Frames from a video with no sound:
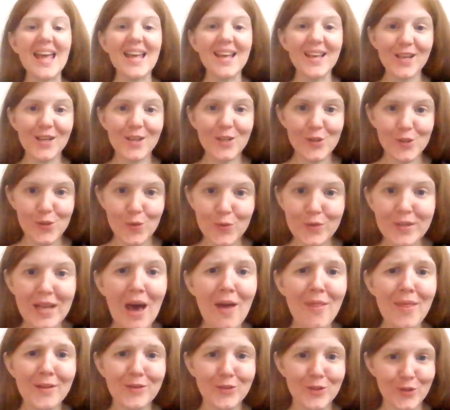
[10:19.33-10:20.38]
So
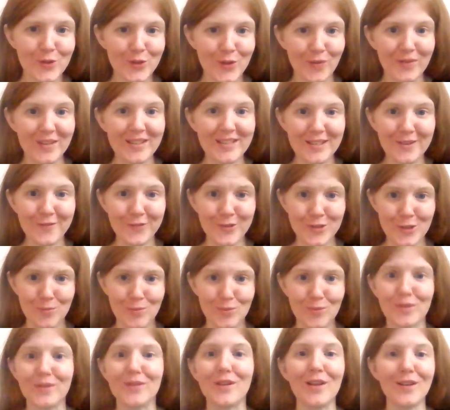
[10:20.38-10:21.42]
now that you know the difference
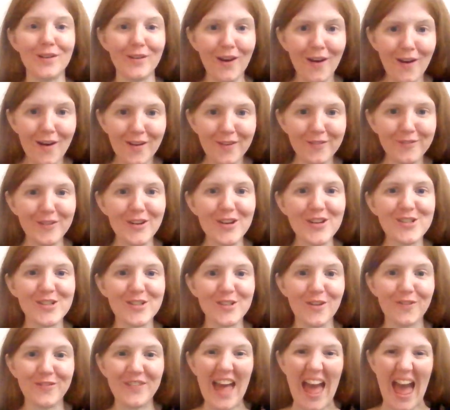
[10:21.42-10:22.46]
between the long version
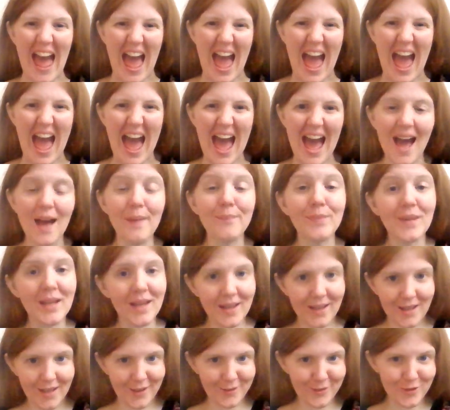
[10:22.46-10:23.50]
of the ä
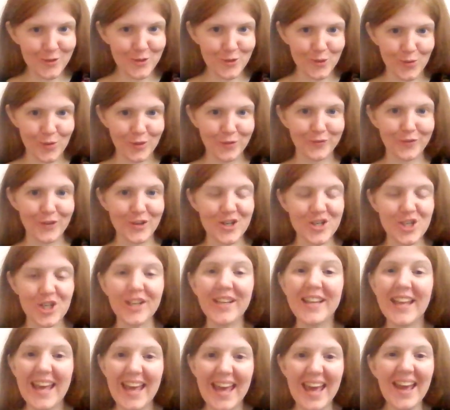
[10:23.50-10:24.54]
and the short
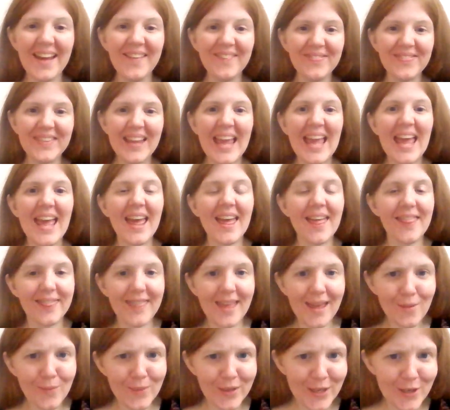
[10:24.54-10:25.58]
version ä,
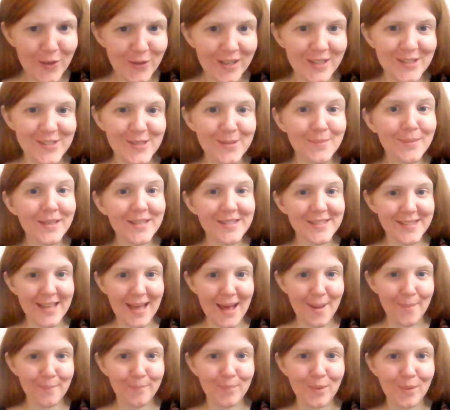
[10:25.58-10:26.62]
then we can look at some
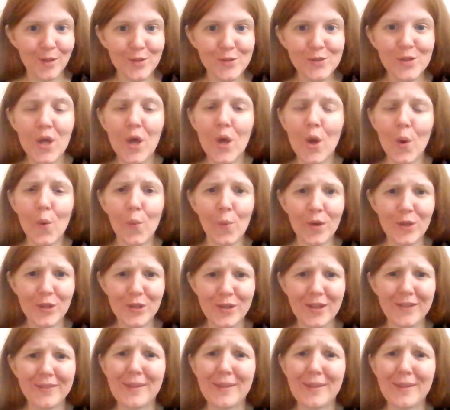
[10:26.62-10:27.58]
examples when the